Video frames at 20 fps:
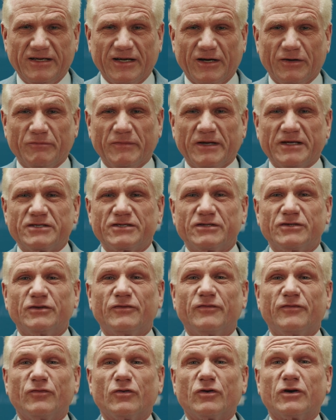now mention the
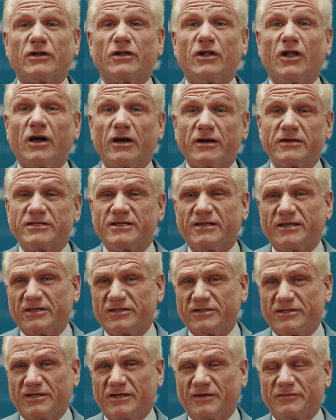4 large
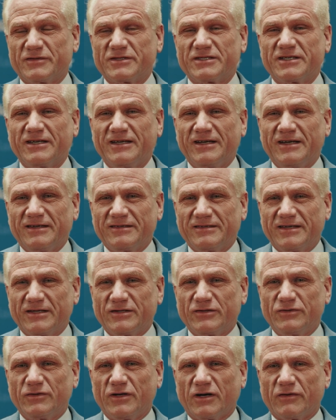initiatives that
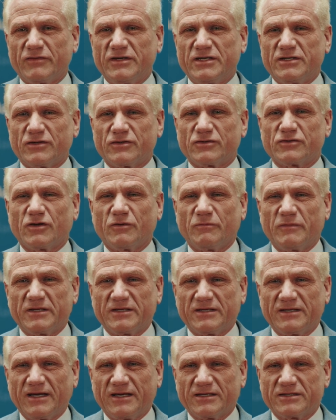the EULAR Research
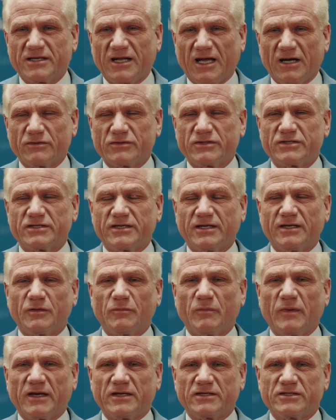Committee has launched in the
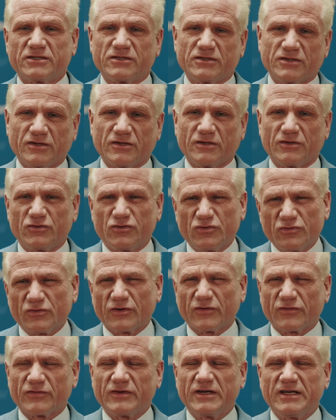past 2
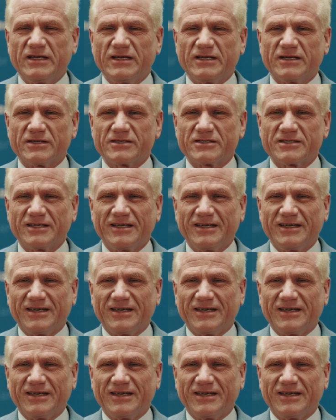or 3 years.